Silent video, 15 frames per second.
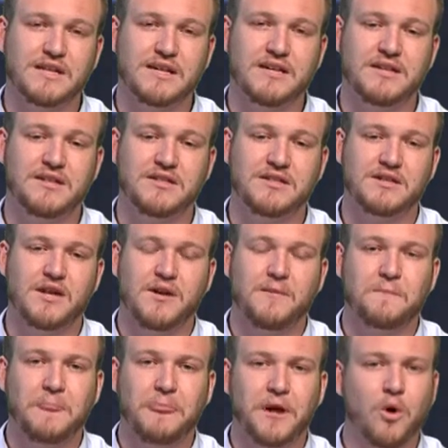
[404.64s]
is
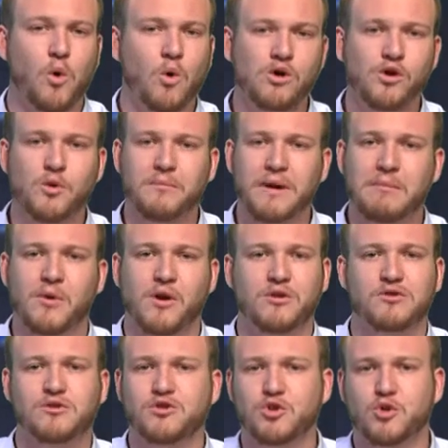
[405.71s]
all your
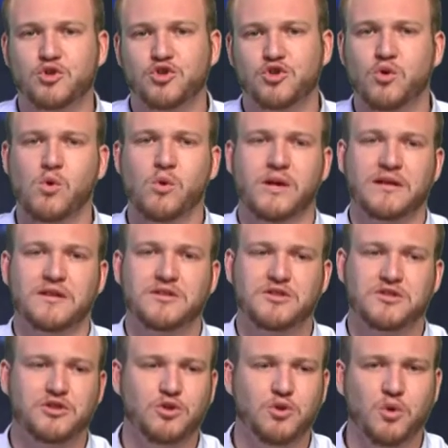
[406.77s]
memos, your
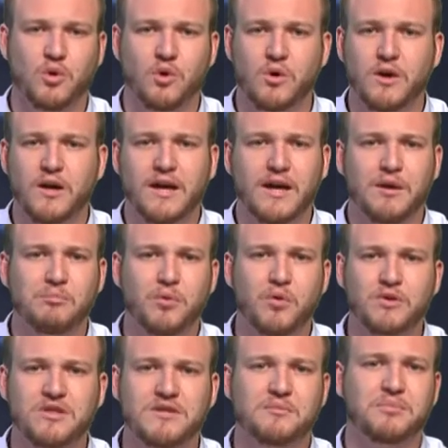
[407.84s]
drawings, your
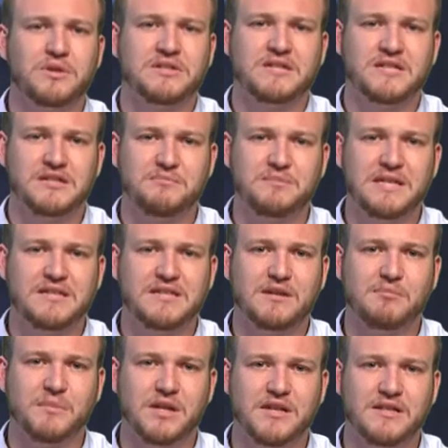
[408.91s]
important business
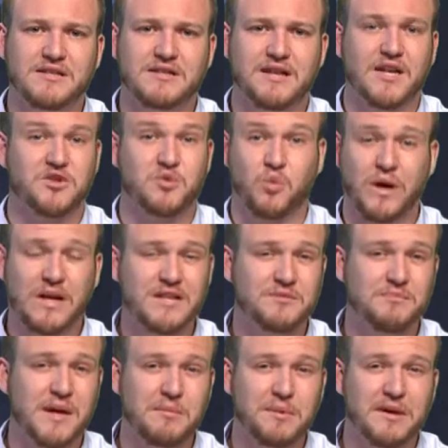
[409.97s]
meeting minutes, as well
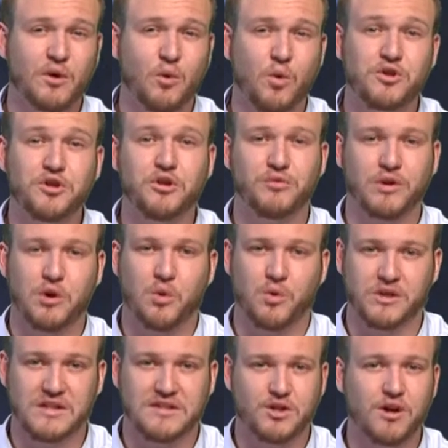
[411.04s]
as maybe audio
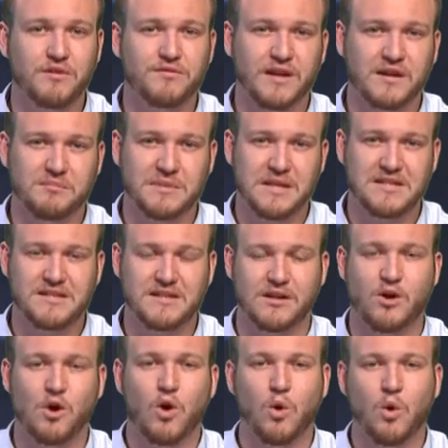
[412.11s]
recordings of that meeting,
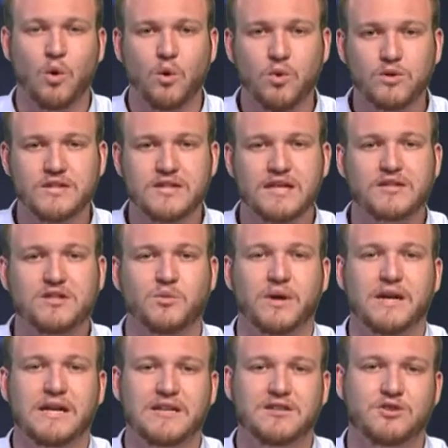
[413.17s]
all tucked
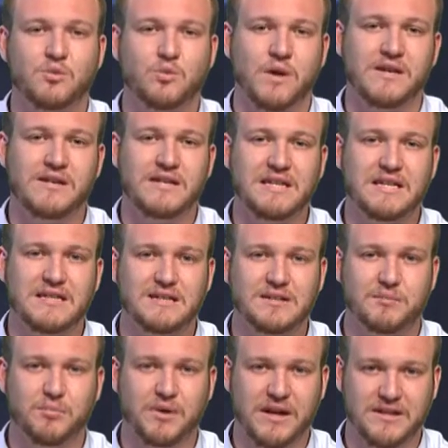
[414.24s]
away into one
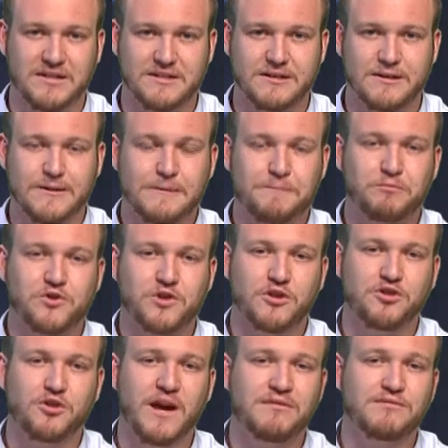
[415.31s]
neat place. So
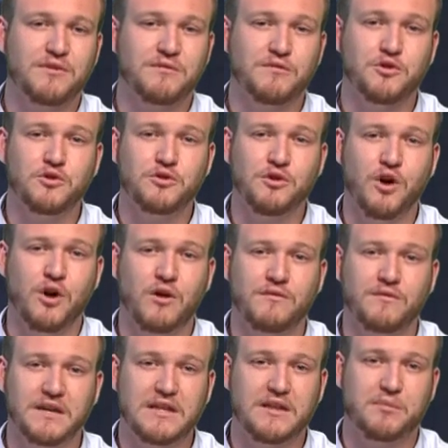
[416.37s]
you have the view
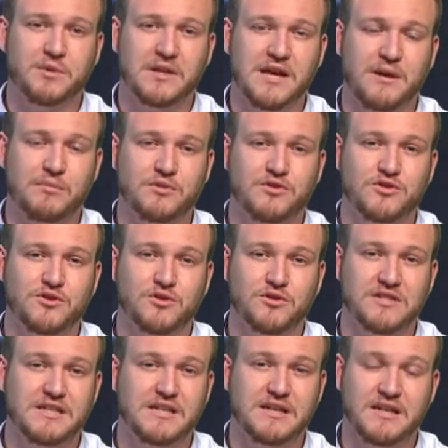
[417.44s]
of either being able to
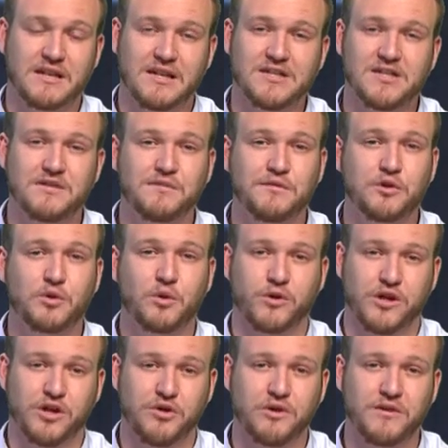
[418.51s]
see it in a list view or
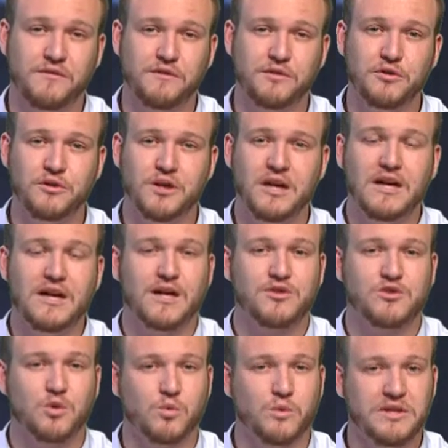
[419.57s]
a grid view.
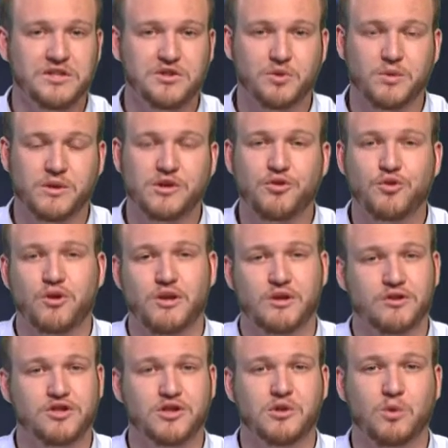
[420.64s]
It's always stored in
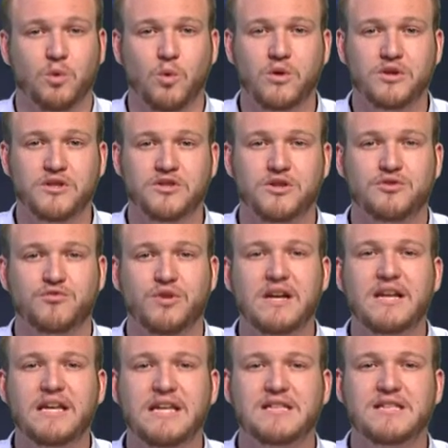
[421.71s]
chronological order, so it's
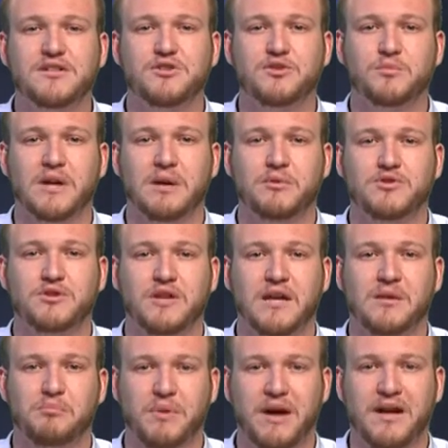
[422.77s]
really easy to be able to
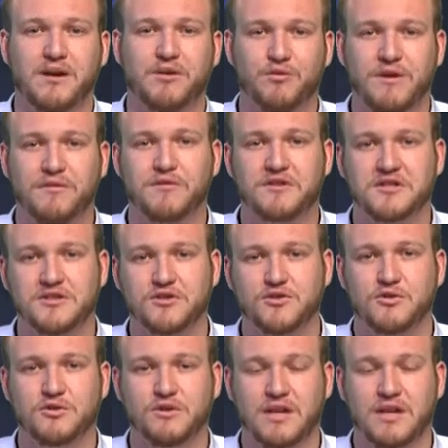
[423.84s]
get back and reference to the